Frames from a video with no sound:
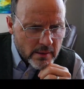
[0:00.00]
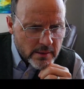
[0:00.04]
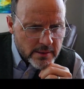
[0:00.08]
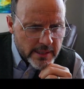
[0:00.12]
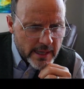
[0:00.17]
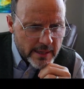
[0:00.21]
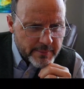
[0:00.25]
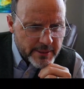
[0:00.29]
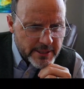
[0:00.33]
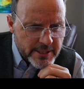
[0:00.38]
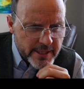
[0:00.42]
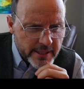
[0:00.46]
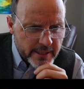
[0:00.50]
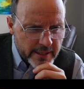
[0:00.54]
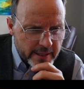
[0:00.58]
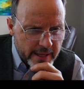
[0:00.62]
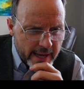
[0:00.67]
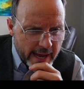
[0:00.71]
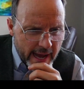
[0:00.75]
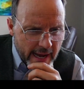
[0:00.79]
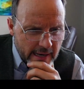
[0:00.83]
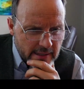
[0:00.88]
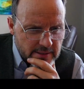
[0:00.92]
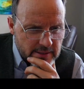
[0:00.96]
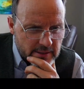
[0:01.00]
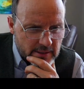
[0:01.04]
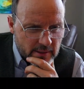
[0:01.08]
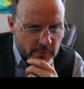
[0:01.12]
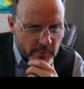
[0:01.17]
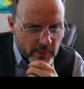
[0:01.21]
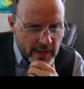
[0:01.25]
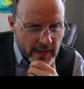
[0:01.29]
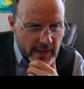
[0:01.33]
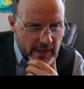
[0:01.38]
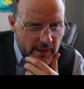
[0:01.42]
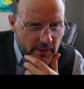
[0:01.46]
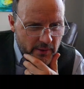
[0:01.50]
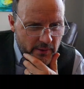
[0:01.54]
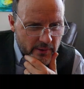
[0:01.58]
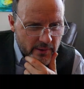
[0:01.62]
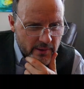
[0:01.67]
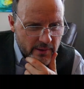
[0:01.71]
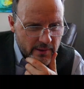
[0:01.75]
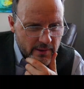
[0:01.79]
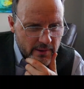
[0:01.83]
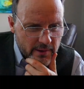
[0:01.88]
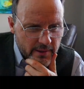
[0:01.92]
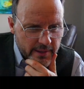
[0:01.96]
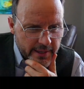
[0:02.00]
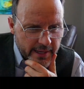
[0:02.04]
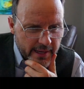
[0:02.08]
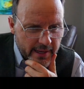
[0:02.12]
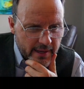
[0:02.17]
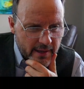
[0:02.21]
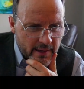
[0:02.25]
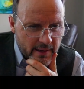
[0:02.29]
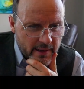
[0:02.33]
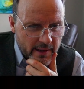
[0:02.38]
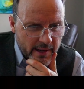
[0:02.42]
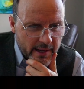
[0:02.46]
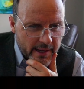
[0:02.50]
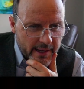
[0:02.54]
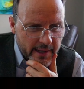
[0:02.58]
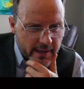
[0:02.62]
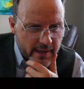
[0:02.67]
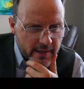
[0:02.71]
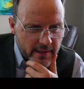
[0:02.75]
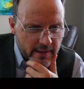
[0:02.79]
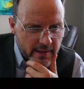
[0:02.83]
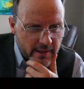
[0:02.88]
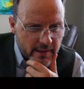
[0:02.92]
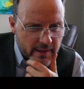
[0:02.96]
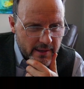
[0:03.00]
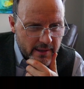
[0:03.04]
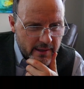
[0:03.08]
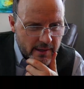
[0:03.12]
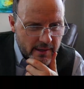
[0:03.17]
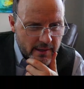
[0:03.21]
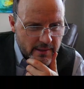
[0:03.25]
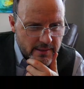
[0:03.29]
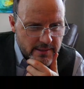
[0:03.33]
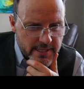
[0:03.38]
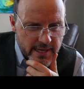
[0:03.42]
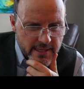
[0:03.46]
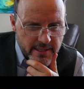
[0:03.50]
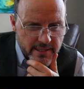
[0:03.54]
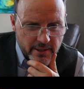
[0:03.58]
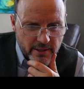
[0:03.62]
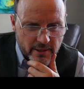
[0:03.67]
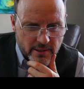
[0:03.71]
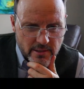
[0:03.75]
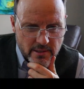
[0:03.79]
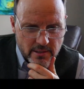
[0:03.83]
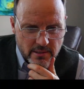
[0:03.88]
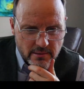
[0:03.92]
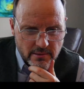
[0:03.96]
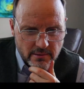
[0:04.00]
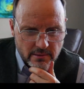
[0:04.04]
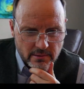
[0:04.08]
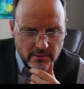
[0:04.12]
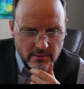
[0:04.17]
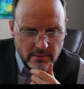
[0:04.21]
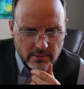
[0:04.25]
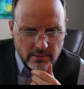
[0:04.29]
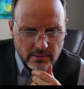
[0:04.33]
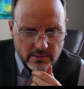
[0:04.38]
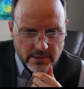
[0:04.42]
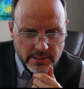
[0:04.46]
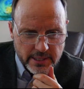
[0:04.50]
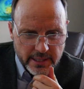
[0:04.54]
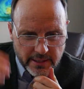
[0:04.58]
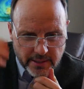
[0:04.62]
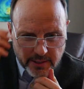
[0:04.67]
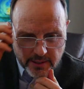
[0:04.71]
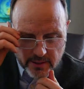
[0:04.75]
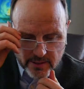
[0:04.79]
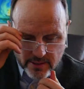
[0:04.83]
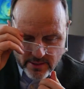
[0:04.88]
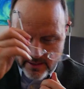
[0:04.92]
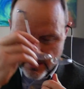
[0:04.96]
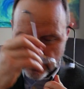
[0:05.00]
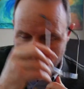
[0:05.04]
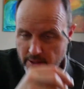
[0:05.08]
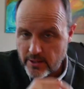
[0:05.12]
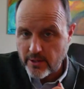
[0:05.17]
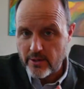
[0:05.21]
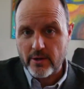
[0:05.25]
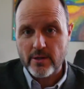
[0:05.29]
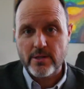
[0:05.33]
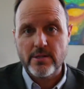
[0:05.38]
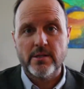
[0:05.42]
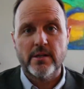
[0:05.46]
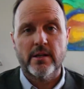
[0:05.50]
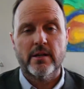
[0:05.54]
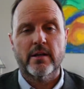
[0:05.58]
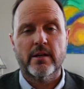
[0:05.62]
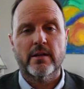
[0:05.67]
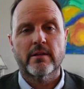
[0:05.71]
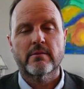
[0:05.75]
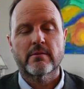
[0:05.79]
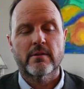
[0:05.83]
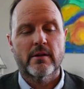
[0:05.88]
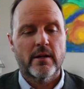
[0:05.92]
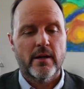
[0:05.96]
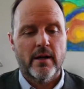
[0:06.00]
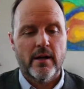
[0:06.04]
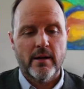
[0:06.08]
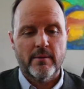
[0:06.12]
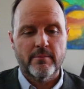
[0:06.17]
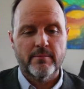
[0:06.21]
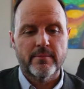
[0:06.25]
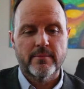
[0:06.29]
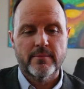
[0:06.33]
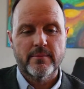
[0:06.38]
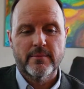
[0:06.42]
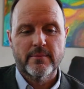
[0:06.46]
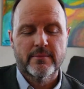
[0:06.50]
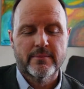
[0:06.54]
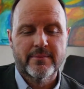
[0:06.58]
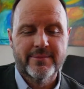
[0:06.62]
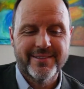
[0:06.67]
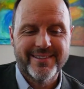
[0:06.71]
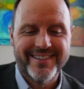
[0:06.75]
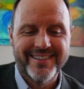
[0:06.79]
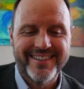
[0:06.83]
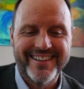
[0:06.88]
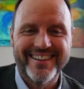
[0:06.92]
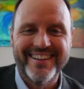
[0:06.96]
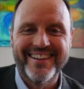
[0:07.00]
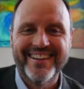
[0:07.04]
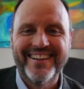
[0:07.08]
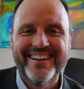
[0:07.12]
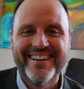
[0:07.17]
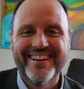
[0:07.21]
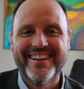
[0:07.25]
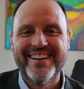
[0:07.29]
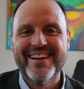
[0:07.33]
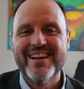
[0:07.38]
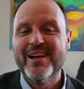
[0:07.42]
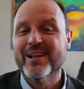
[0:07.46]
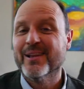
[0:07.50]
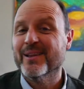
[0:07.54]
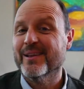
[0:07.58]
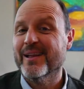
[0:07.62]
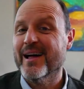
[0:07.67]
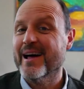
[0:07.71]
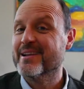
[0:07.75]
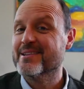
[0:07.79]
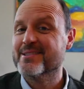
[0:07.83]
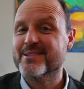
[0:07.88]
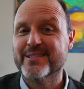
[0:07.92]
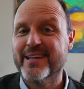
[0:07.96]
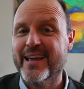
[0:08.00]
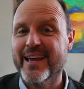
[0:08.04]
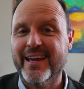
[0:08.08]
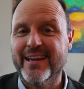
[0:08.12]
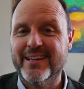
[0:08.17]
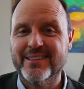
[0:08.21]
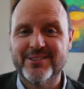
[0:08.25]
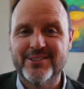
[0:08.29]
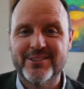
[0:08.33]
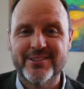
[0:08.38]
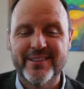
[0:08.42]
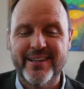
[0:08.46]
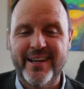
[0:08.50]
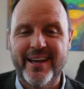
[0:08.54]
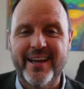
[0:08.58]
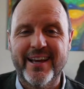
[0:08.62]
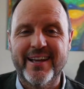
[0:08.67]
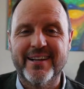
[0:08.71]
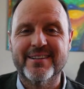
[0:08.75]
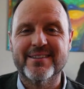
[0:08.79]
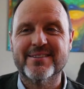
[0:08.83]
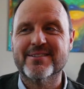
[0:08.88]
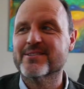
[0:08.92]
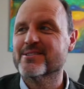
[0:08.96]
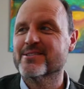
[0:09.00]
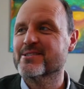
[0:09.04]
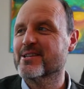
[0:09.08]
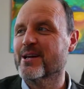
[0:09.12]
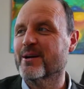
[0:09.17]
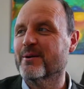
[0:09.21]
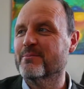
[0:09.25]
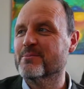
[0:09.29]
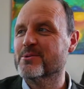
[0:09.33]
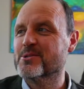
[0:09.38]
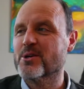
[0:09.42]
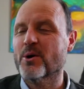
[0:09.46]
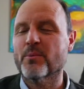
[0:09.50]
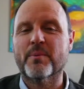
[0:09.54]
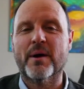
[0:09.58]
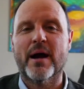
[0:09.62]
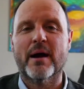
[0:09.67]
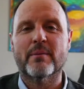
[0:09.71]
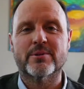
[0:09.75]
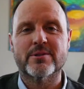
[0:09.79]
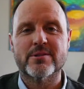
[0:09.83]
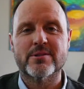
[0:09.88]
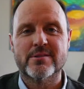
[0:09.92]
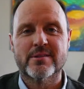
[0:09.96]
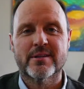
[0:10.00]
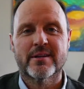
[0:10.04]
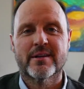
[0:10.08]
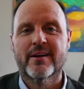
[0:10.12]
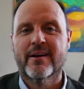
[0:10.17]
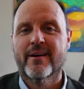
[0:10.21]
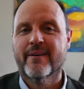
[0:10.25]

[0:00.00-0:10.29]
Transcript: Tommy T, actor. Wow. Yeah, 10 years in New York City. A lot of stage and some soap operas.